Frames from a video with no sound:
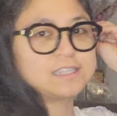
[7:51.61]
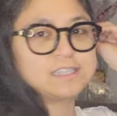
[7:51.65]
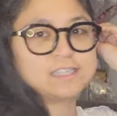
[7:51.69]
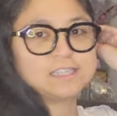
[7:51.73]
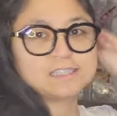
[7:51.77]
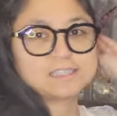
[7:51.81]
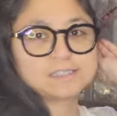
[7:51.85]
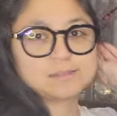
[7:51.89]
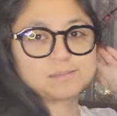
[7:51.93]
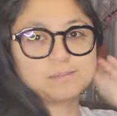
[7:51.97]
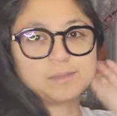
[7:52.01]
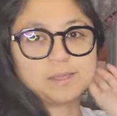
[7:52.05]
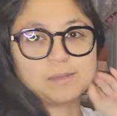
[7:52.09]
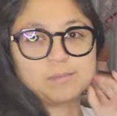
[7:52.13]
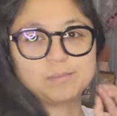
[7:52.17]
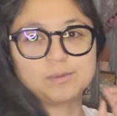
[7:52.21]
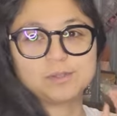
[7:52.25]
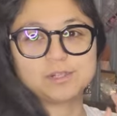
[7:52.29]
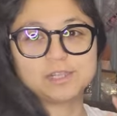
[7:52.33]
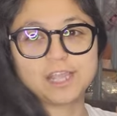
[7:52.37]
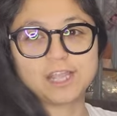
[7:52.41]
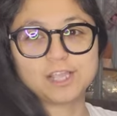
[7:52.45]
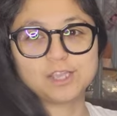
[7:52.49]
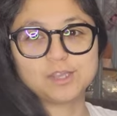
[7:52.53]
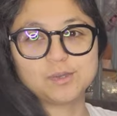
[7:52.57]
these
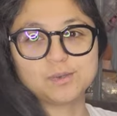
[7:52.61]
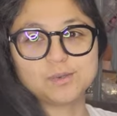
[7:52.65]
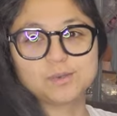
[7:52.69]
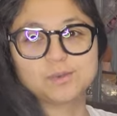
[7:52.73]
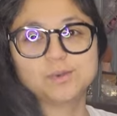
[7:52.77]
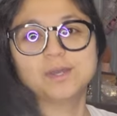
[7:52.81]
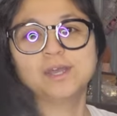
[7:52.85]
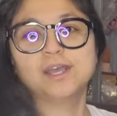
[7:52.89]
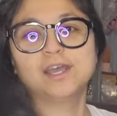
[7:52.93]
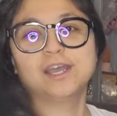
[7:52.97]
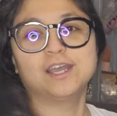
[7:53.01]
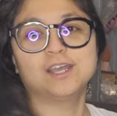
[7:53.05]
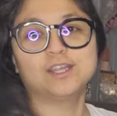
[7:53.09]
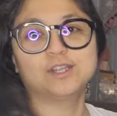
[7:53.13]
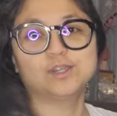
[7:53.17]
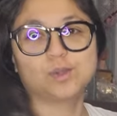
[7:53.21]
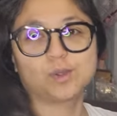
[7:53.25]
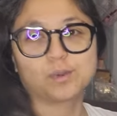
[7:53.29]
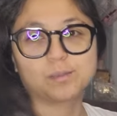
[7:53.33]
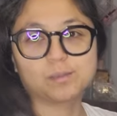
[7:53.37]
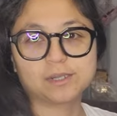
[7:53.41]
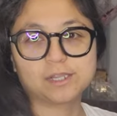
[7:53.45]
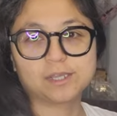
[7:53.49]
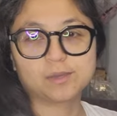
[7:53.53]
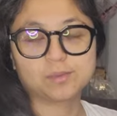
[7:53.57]
people that you
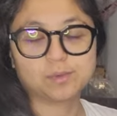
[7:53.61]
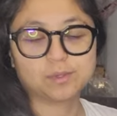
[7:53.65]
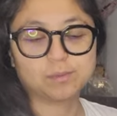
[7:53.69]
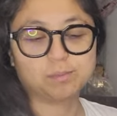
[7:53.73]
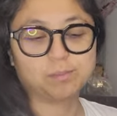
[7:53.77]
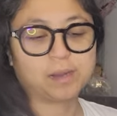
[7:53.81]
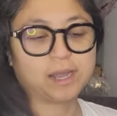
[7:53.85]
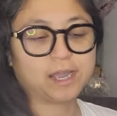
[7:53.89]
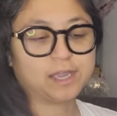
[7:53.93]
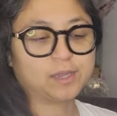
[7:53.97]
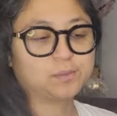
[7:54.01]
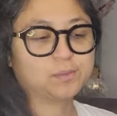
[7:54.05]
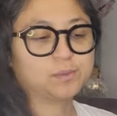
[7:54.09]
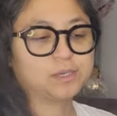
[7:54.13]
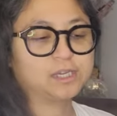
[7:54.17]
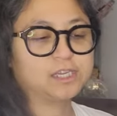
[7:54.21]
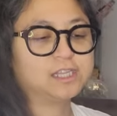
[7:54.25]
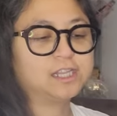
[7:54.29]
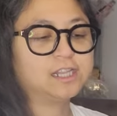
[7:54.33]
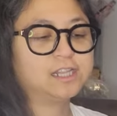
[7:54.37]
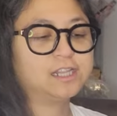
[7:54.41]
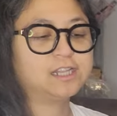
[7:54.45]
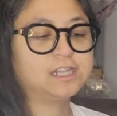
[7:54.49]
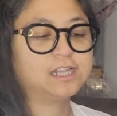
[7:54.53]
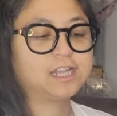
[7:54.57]
normally would buy
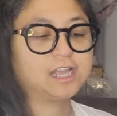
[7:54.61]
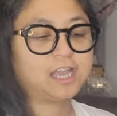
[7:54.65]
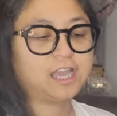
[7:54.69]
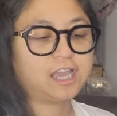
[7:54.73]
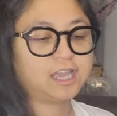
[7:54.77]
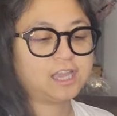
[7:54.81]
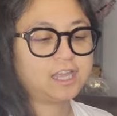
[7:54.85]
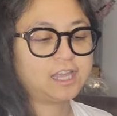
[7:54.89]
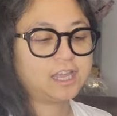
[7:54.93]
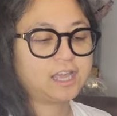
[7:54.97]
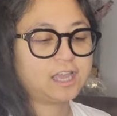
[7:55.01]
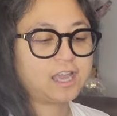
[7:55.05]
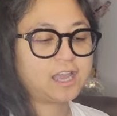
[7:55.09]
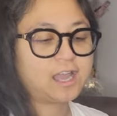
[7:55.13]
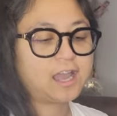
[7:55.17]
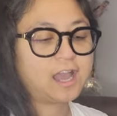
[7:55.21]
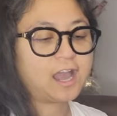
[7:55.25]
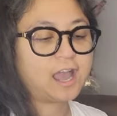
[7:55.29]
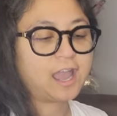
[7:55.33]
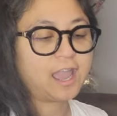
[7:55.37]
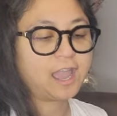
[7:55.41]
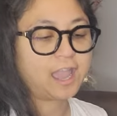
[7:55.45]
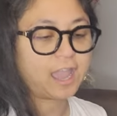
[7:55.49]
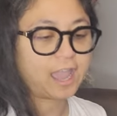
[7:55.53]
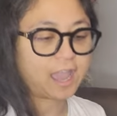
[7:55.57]
with it
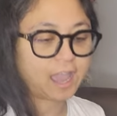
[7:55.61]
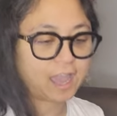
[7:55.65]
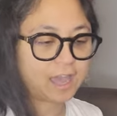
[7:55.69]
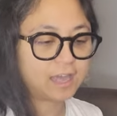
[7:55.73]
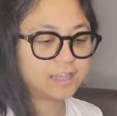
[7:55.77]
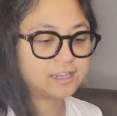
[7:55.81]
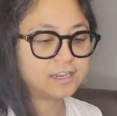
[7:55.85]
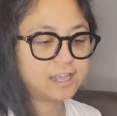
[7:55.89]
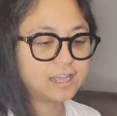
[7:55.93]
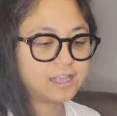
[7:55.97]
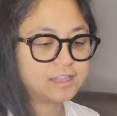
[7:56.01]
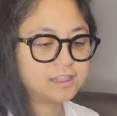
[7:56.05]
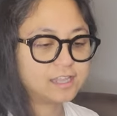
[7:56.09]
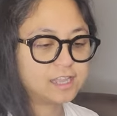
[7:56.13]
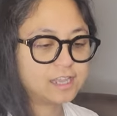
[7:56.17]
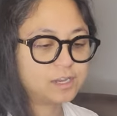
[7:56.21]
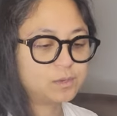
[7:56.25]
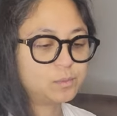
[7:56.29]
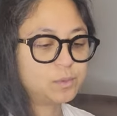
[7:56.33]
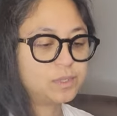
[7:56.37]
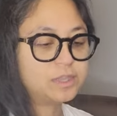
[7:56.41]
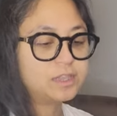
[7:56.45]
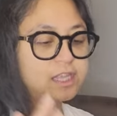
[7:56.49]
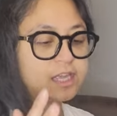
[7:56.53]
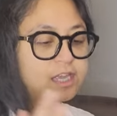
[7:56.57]
at, and then
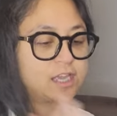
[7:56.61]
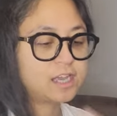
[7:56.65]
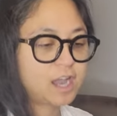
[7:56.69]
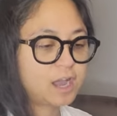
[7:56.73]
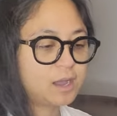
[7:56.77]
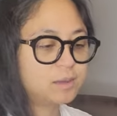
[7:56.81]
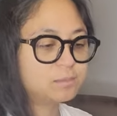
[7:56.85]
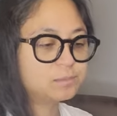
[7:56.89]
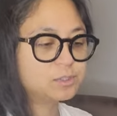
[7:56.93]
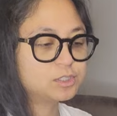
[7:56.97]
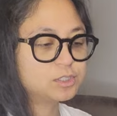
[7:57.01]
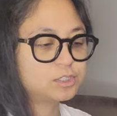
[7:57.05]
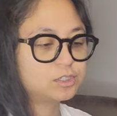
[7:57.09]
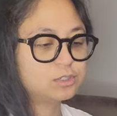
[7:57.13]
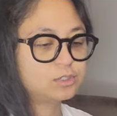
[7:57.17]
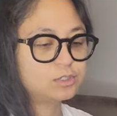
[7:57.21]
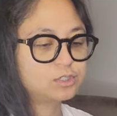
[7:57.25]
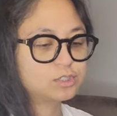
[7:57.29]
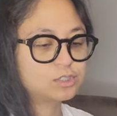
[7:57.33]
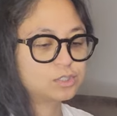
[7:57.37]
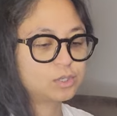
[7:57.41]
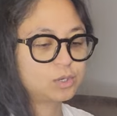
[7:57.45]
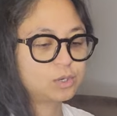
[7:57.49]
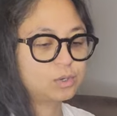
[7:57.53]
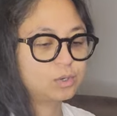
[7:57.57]
when they come to your
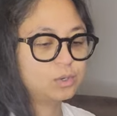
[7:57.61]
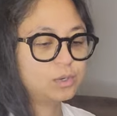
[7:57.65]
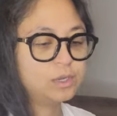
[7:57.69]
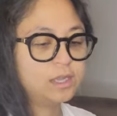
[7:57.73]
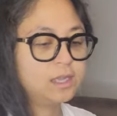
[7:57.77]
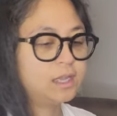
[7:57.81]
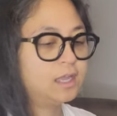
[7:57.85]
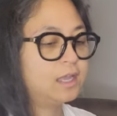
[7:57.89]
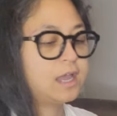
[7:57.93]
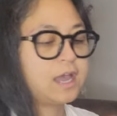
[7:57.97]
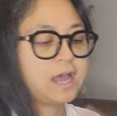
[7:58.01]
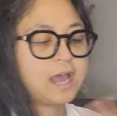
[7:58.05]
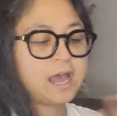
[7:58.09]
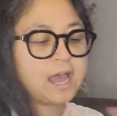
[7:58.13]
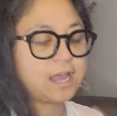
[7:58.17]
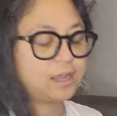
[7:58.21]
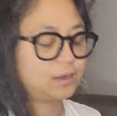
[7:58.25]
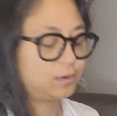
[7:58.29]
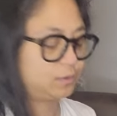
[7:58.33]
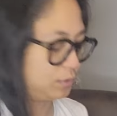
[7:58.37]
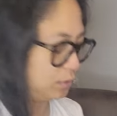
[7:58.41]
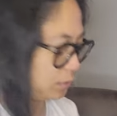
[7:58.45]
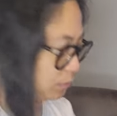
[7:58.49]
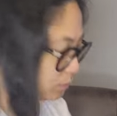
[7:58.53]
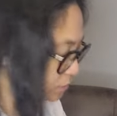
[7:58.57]
show, I
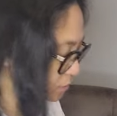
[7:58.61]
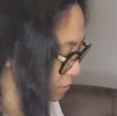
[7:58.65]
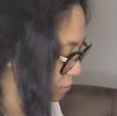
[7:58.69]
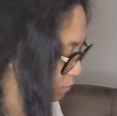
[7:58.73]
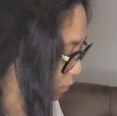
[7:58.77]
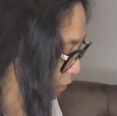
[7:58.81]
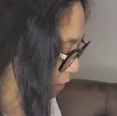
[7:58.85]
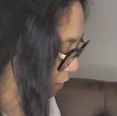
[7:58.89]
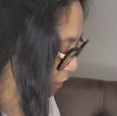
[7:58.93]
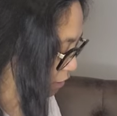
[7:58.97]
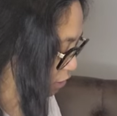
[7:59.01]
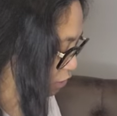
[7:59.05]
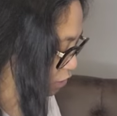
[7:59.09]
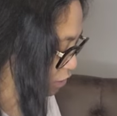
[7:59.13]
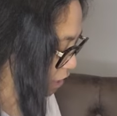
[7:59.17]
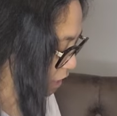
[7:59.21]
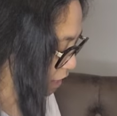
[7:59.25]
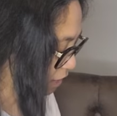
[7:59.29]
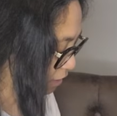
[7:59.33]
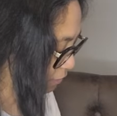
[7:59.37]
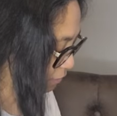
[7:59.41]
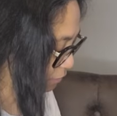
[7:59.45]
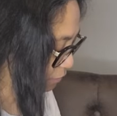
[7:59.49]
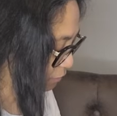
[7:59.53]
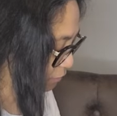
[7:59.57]
don't know, it's quite a
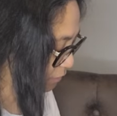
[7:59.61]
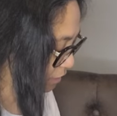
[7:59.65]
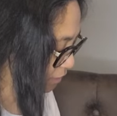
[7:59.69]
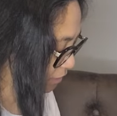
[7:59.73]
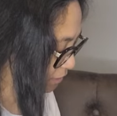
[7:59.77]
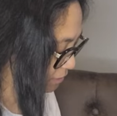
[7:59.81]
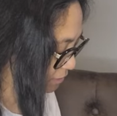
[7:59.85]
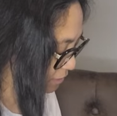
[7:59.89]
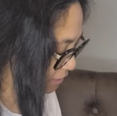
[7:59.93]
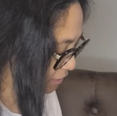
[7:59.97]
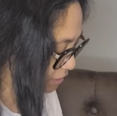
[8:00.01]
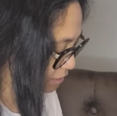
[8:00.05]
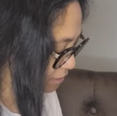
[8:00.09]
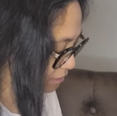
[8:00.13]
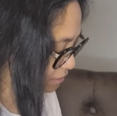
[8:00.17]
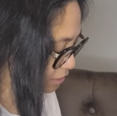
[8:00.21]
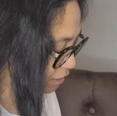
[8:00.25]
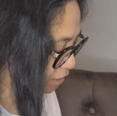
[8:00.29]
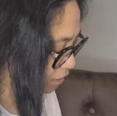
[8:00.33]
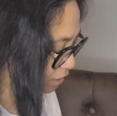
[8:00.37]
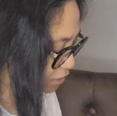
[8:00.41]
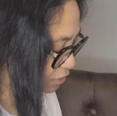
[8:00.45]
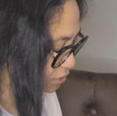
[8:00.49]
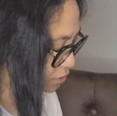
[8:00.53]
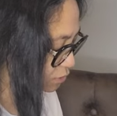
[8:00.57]
shock. It's a
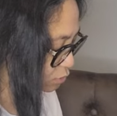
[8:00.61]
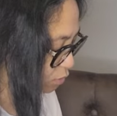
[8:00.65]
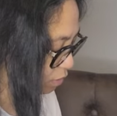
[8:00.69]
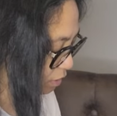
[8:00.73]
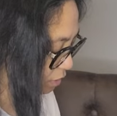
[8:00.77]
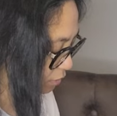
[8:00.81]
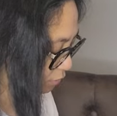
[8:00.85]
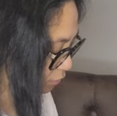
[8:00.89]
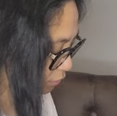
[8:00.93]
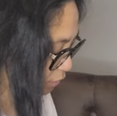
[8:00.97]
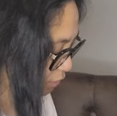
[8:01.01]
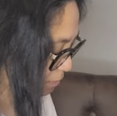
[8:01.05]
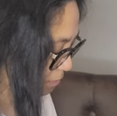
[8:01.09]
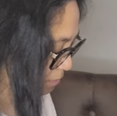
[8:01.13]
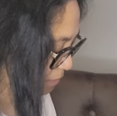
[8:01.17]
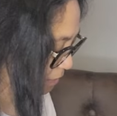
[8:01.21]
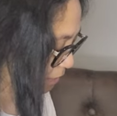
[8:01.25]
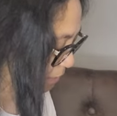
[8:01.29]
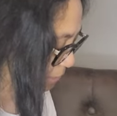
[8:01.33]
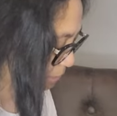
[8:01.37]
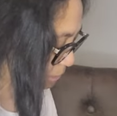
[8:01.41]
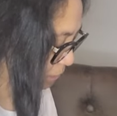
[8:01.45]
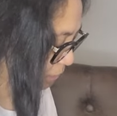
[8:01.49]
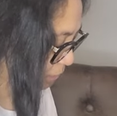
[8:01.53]
starstruck for me.